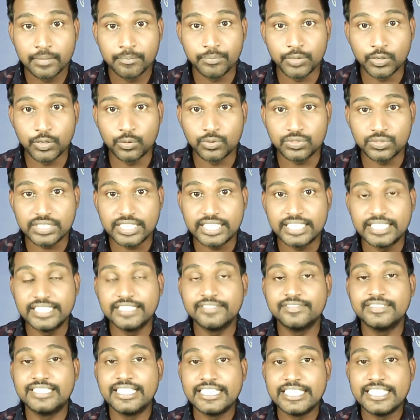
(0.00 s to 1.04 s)
because
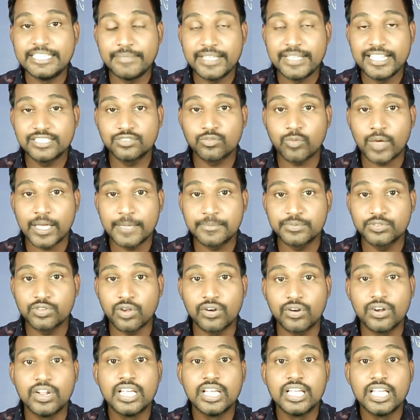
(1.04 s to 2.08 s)
if the email swipes
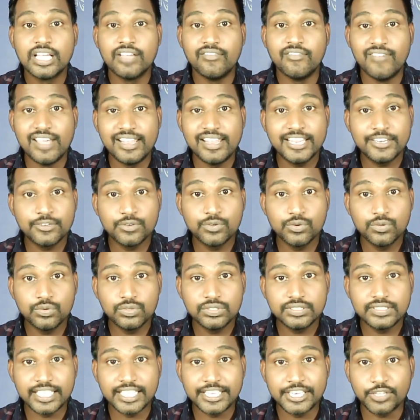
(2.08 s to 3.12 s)
are well and
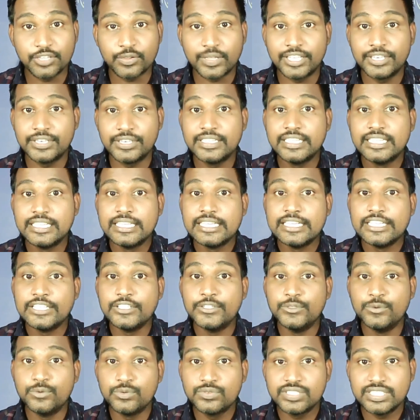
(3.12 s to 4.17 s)
good, then you can
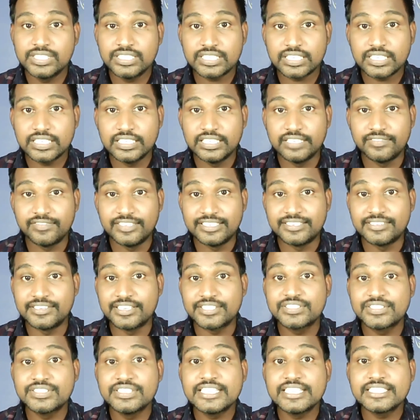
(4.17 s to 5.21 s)
use it if it
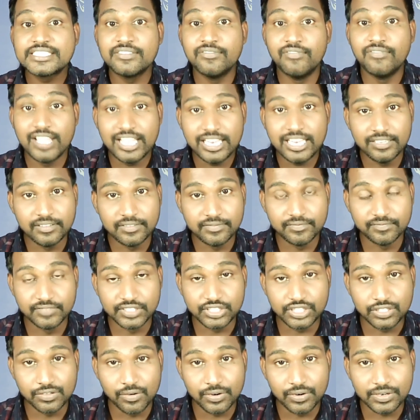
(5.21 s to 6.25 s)
resonates well
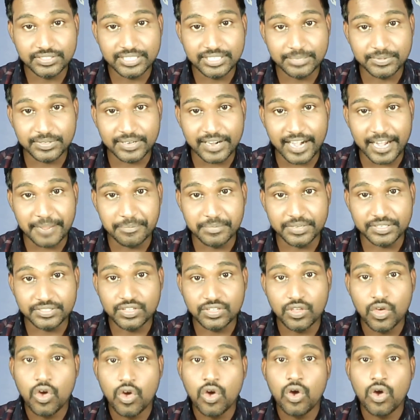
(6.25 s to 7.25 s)
with your subscribers.